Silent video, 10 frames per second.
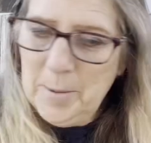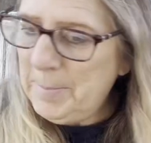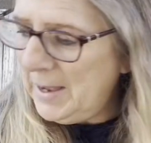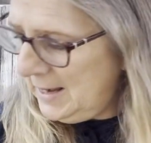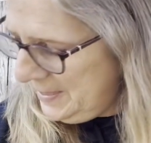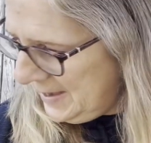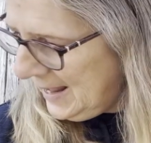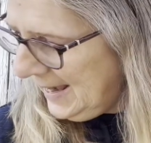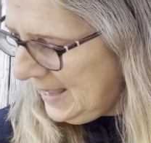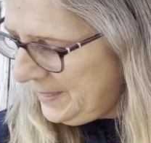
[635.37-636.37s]
And then
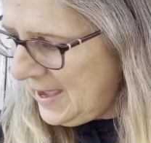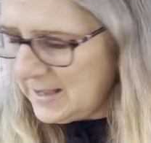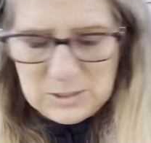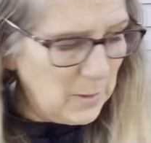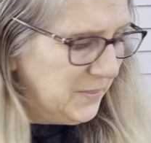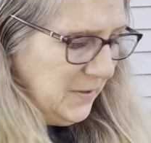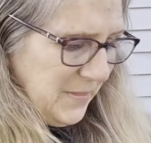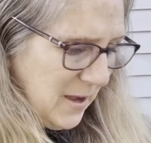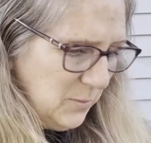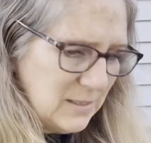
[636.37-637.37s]
I got that. So I think
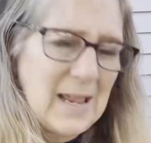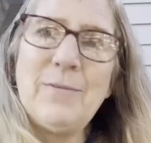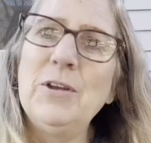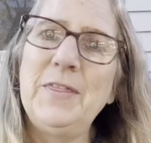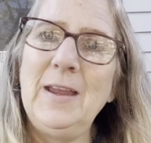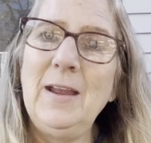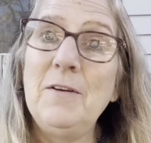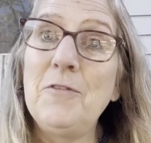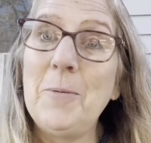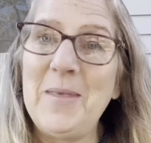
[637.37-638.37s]
that was everything
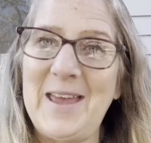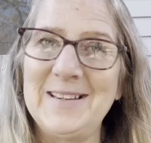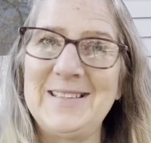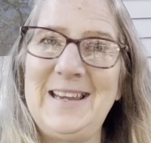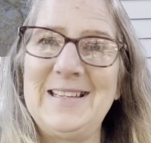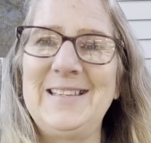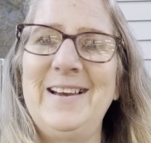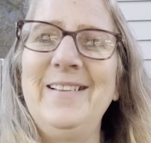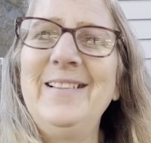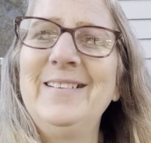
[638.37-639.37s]
from that estate sale.